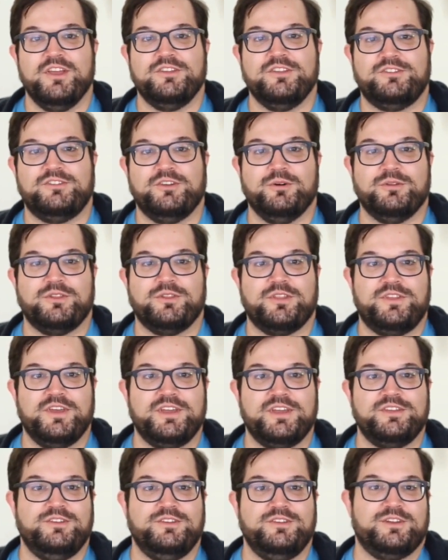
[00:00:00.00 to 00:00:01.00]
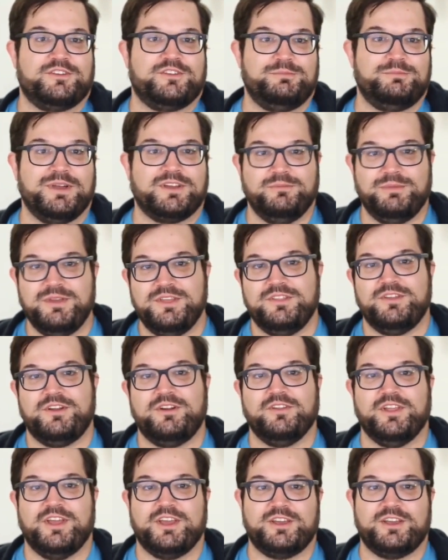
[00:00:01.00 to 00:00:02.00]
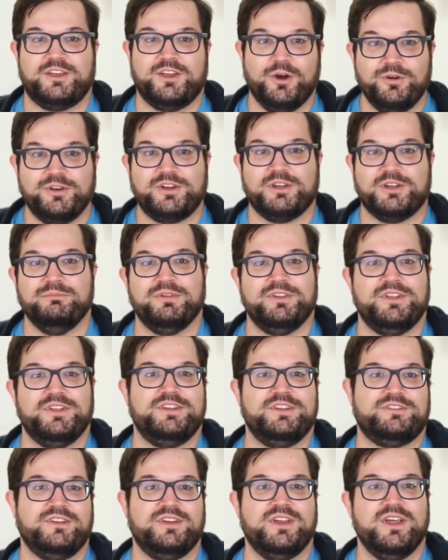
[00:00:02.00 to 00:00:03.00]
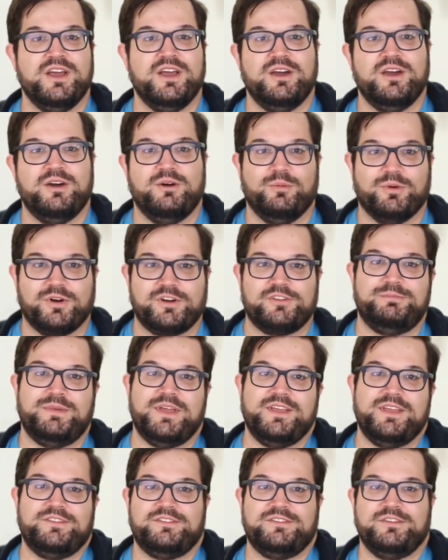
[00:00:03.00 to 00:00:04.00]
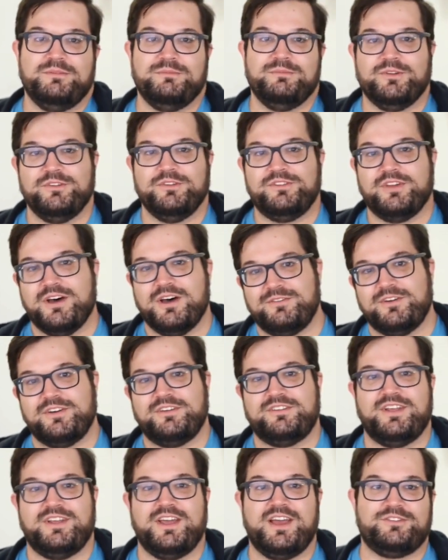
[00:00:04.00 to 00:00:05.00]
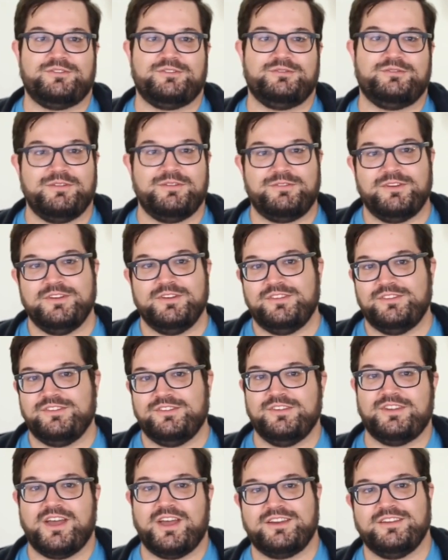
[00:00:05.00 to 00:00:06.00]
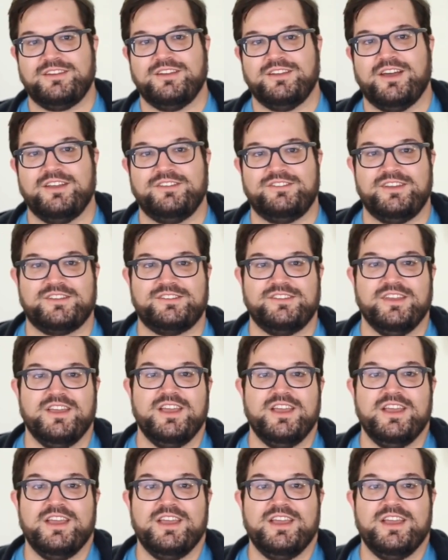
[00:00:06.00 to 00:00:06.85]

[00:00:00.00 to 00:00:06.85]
So the things you'd expect to be there, like code completion, workspace symbols, hover text, references, and diagnostics,